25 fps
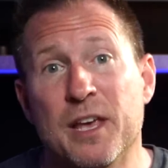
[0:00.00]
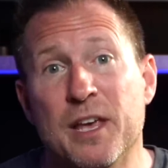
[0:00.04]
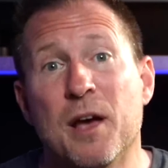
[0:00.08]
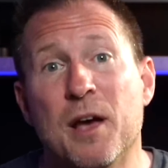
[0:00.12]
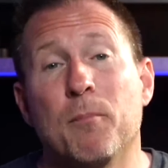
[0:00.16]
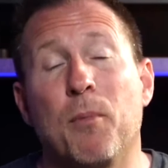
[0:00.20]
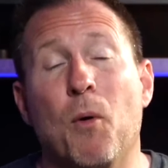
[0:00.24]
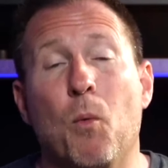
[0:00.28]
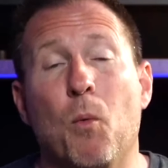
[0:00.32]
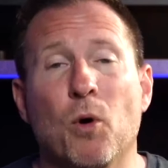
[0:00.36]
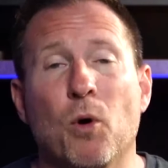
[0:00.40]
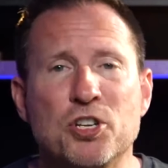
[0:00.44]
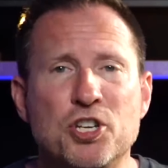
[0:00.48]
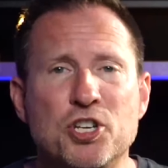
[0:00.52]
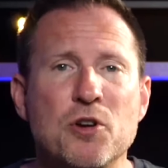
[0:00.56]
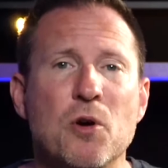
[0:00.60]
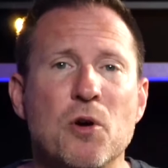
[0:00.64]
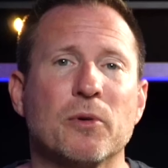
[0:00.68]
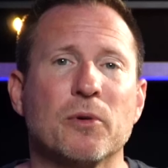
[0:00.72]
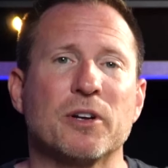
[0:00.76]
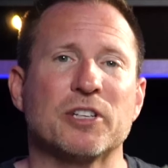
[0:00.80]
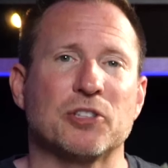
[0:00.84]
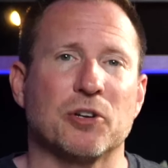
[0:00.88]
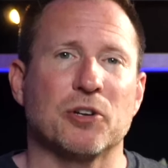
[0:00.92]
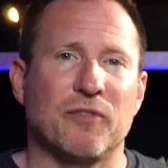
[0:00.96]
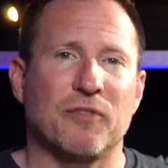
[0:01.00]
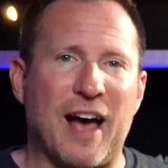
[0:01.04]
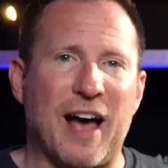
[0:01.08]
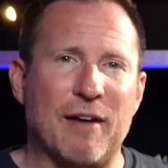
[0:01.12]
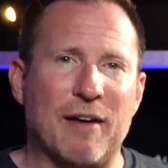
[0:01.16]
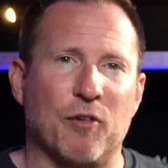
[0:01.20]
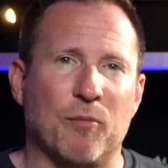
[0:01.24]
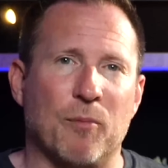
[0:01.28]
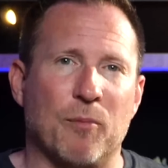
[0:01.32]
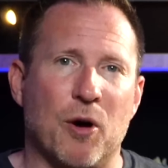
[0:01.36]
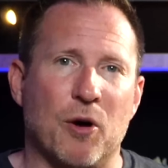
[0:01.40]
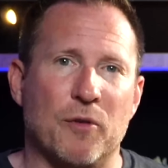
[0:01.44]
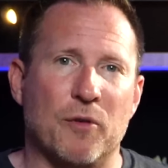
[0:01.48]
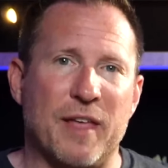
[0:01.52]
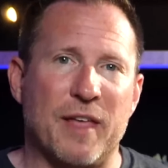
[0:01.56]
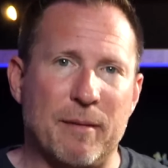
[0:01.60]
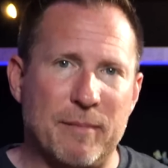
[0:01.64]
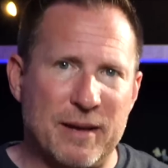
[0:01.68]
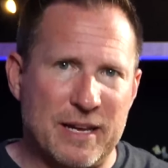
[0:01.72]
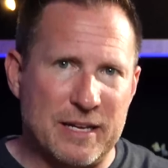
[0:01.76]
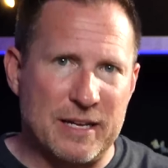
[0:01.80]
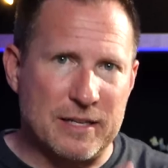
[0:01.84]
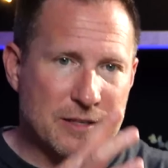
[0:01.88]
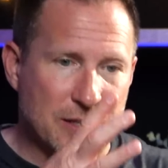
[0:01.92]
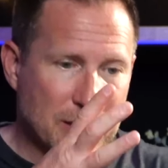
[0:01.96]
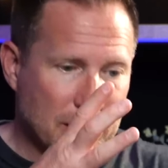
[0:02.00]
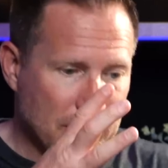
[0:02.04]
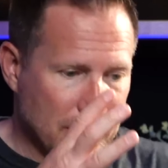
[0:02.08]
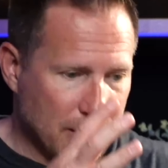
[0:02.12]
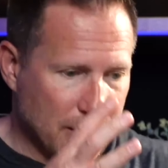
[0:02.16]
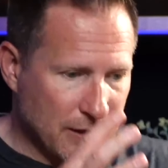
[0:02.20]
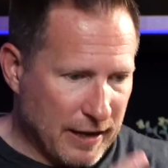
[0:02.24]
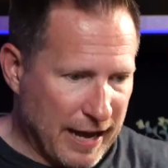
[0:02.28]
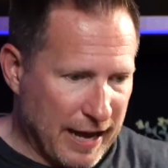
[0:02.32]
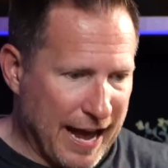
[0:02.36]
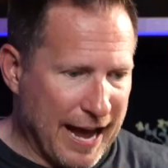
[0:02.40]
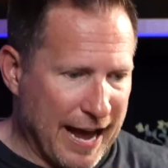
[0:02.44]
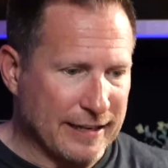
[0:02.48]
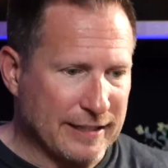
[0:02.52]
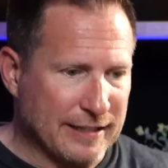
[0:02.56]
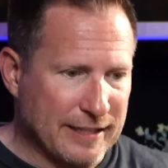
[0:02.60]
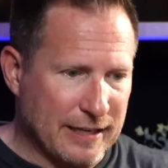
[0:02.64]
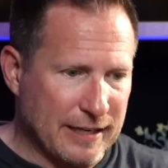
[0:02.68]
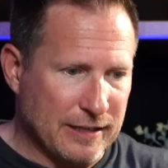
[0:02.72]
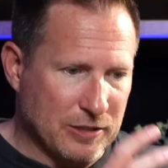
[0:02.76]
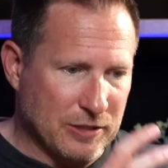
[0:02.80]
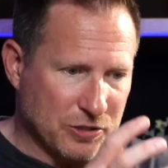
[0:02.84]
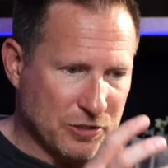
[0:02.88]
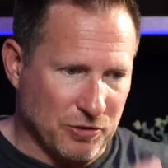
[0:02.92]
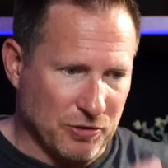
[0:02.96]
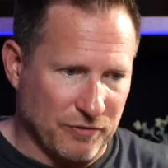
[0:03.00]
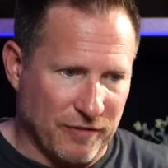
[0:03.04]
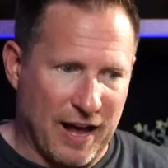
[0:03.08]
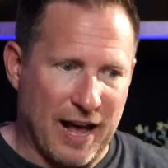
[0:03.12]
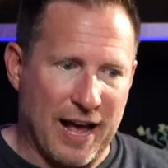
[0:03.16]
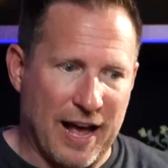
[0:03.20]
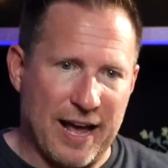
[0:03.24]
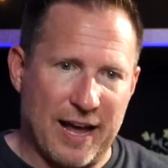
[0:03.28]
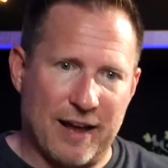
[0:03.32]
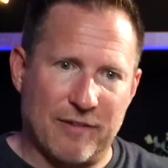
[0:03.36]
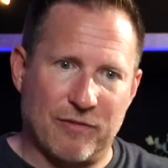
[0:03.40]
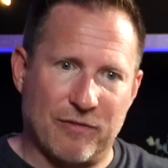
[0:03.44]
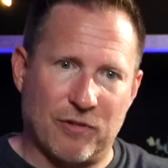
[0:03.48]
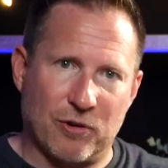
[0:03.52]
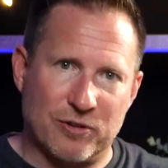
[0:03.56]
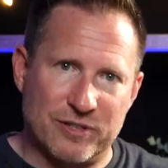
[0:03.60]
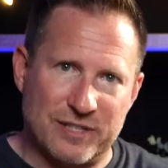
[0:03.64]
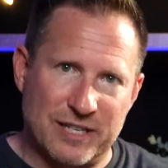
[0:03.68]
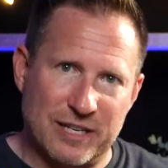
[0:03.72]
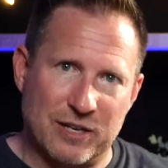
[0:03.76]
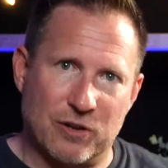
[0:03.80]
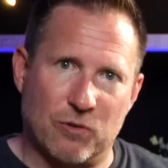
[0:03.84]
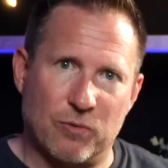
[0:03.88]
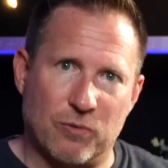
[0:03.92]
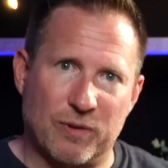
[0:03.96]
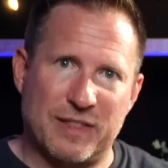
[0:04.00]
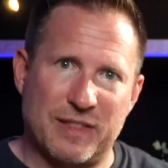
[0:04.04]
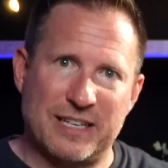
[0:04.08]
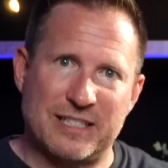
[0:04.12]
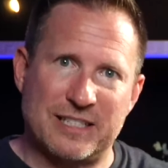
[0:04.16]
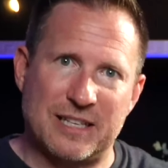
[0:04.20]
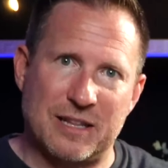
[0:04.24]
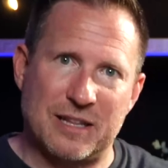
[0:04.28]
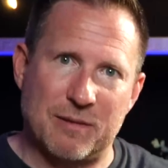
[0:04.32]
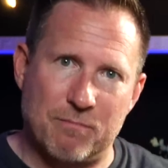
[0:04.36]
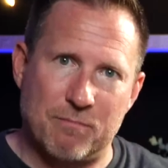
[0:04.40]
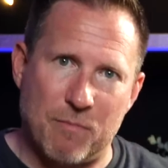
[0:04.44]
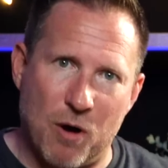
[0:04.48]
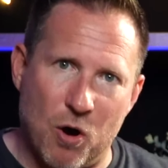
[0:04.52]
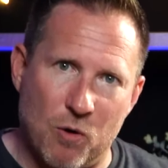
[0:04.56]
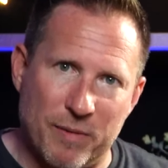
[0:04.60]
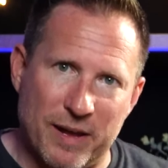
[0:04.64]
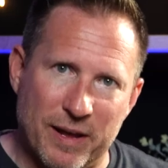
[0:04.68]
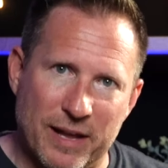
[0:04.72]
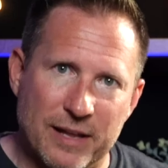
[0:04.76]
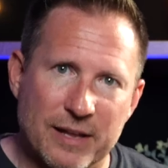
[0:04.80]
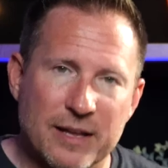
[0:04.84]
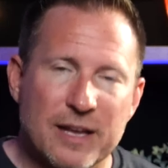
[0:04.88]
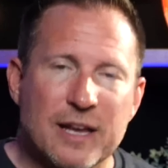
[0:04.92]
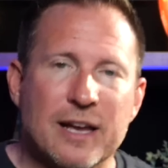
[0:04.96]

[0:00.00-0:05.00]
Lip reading: But once you go into survival mode, that means acting to survive or deal with things in the moment.